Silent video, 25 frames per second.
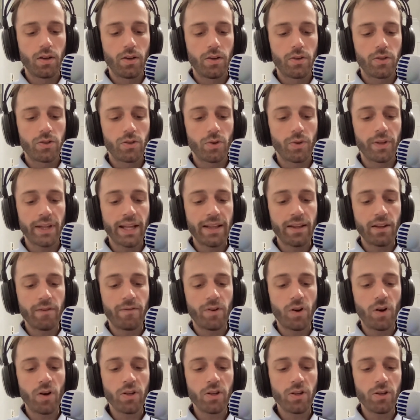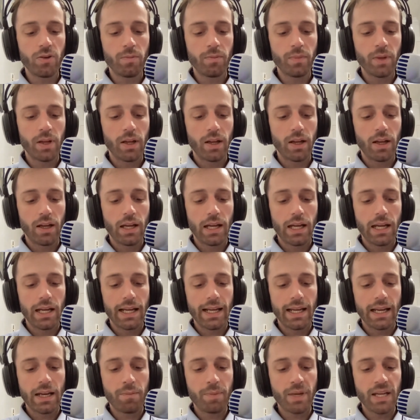So then the volume
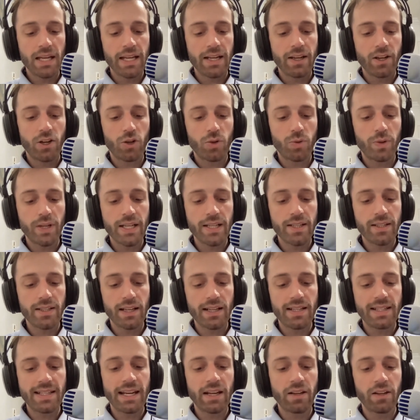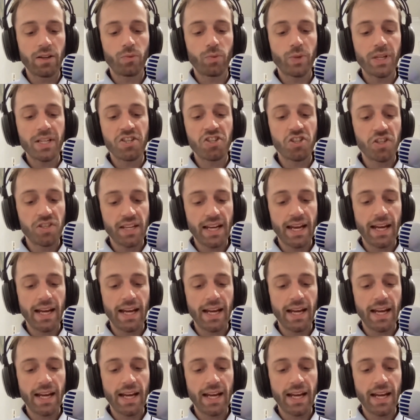can be increased until it reaches